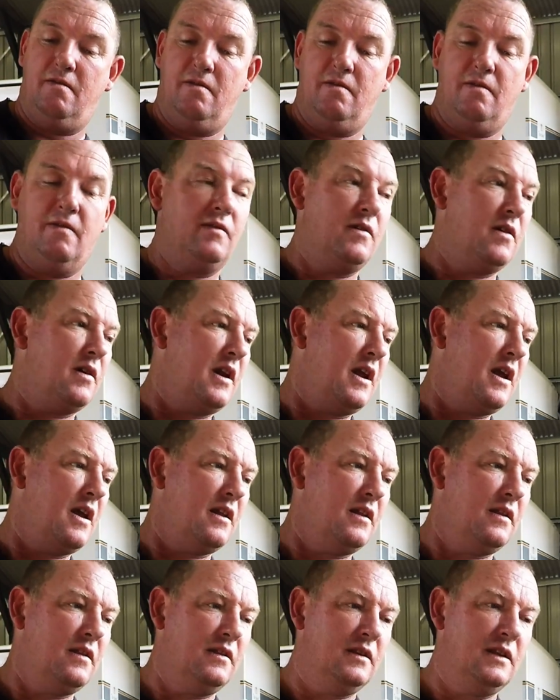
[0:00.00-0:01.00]
We've got
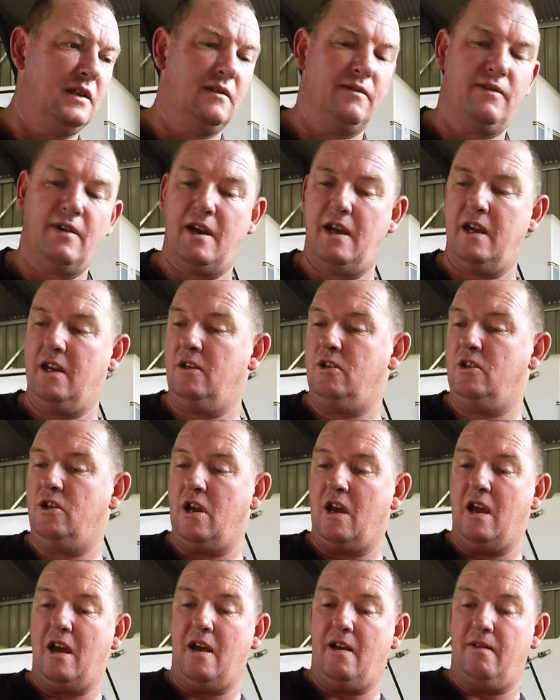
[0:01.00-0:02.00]
our little vein
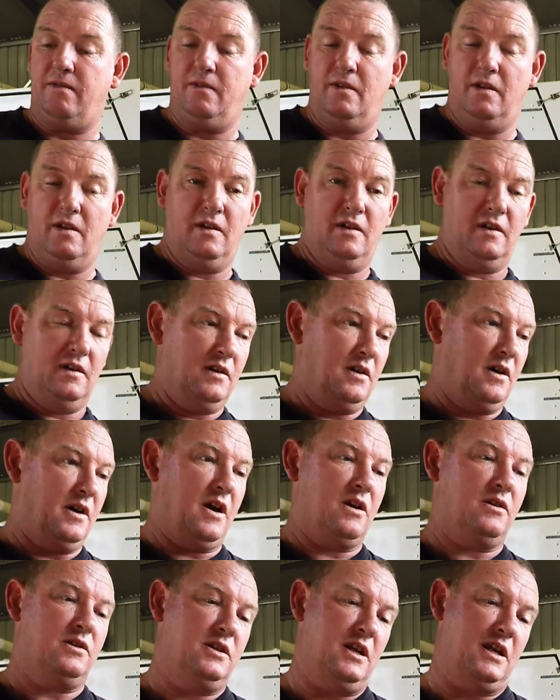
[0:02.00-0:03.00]
shaft. I
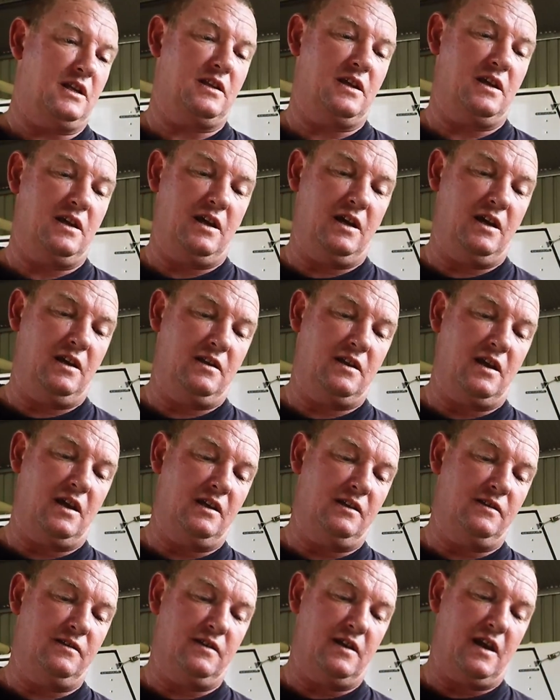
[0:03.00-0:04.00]
don't stick
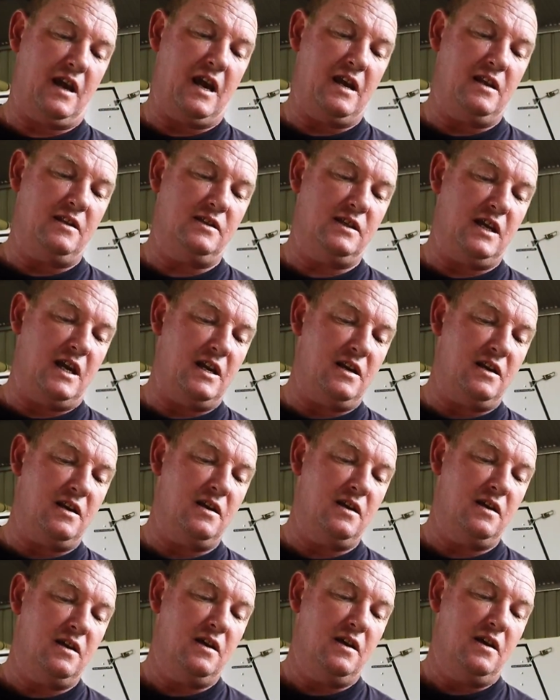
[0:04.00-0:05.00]
these ends in
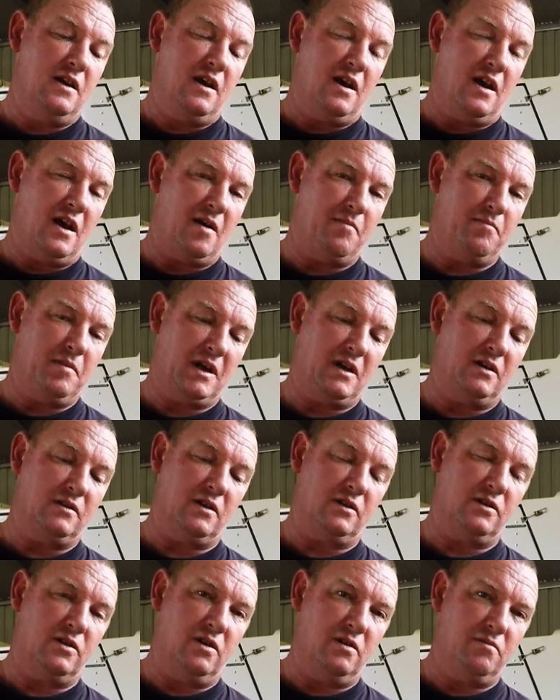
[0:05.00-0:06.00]
because I
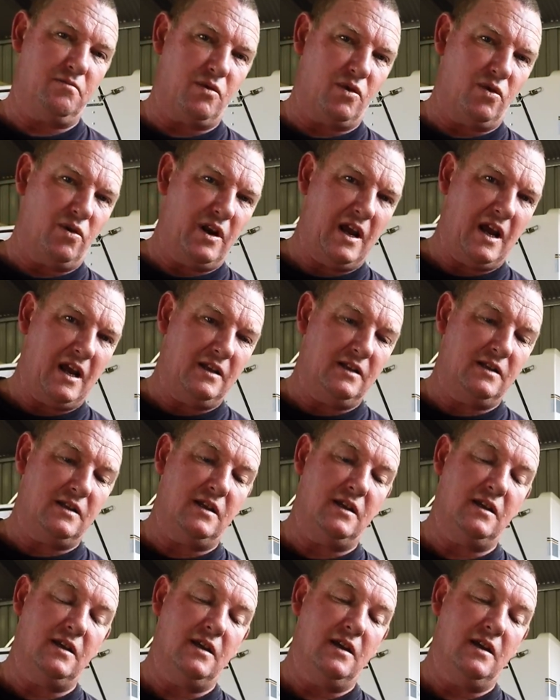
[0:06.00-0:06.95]
shoot broadheads.